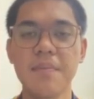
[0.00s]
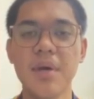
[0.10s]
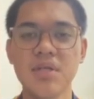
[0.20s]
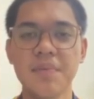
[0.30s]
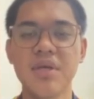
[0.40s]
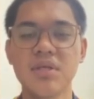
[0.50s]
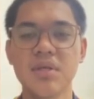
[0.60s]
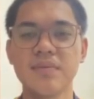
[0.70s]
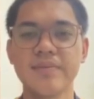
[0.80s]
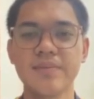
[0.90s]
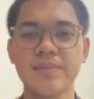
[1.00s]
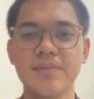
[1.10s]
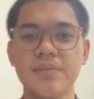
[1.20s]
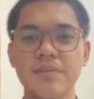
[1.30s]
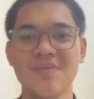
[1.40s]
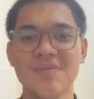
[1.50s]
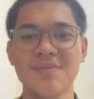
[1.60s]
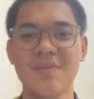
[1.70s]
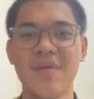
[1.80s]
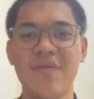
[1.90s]
spacer.
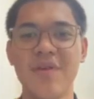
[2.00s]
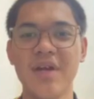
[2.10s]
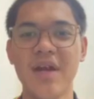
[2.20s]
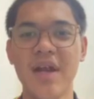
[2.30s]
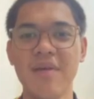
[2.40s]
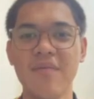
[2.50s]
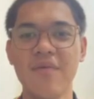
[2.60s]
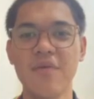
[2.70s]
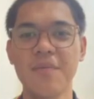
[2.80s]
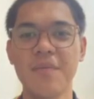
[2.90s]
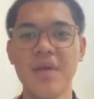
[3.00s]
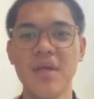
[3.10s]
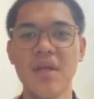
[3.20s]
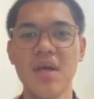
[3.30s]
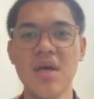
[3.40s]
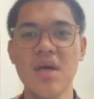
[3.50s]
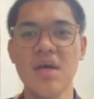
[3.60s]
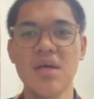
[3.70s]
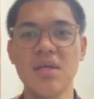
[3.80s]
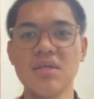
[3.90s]
For the clamp foot pin,
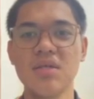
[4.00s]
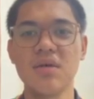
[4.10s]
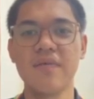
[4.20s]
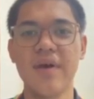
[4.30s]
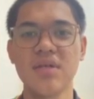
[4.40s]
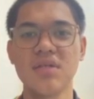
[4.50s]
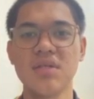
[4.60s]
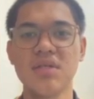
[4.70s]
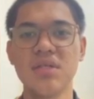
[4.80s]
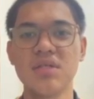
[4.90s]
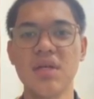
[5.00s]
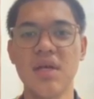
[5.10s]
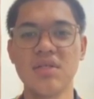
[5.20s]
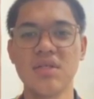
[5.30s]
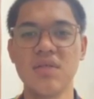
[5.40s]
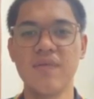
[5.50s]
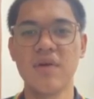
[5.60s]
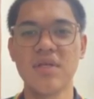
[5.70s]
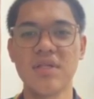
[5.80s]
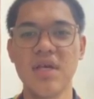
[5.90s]
it serves as the central axis
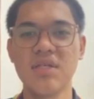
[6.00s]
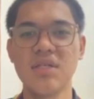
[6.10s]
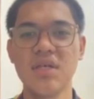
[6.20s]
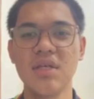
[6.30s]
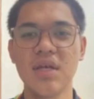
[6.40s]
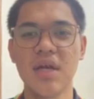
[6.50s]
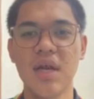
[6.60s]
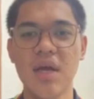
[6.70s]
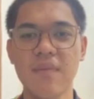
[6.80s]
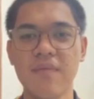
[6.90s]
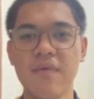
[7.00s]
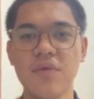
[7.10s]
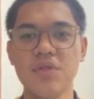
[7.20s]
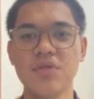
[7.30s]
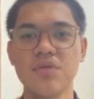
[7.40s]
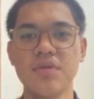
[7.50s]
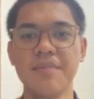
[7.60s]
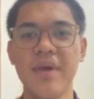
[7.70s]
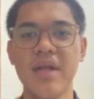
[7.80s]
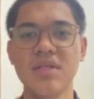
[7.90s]
for attaching the clamp foot to the
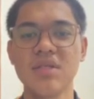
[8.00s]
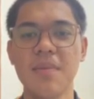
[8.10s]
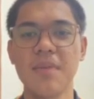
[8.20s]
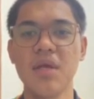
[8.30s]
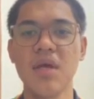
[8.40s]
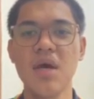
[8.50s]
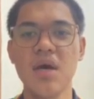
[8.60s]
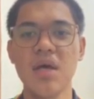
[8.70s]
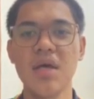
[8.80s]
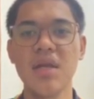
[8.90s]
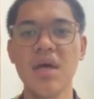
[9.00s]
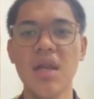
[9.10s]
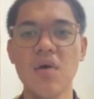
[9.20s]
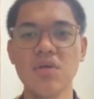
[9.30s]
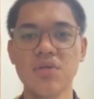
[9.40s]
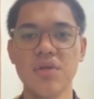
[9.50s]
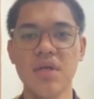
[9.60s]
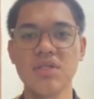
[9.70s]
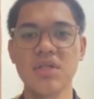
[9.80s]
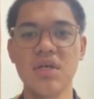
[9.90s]
main assembly. It allows
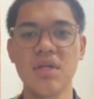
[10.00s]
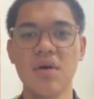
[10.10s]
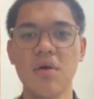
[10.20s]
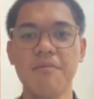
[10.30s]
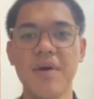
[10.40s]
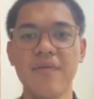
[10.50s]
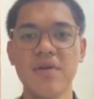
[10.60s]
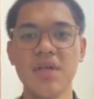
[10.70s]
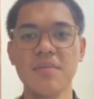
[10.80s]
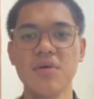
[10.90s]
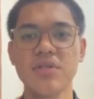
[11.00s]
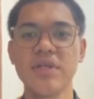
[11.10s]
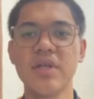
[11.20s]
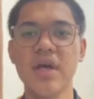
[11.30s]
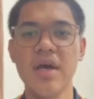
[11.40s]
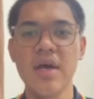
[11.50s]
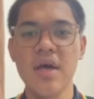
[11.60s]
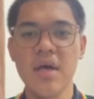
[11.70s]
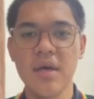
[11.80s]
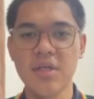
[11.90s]
rotational or pivoting motion,
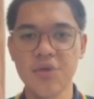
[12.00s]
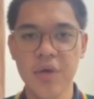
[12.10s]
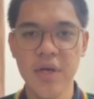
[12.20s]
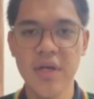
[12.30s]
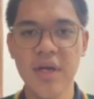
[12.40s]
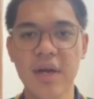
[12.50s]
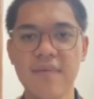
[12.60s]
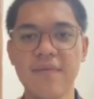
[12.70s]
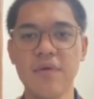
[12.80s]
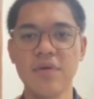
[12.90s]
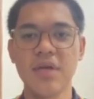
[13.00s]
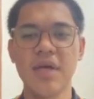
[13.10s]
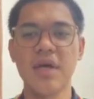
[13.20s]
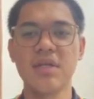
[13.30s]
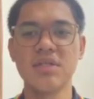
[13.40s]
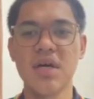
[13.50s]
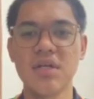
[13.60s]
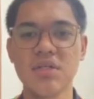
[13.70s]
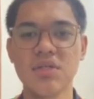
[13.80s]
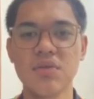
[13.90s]
ensuring the clamp foot can
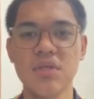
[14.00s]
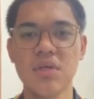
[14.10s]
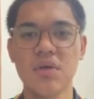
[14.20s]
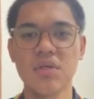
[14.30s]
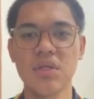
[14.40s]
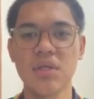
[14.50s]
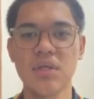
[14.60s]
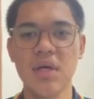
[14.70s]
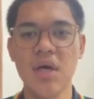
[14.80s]
adjust to the contour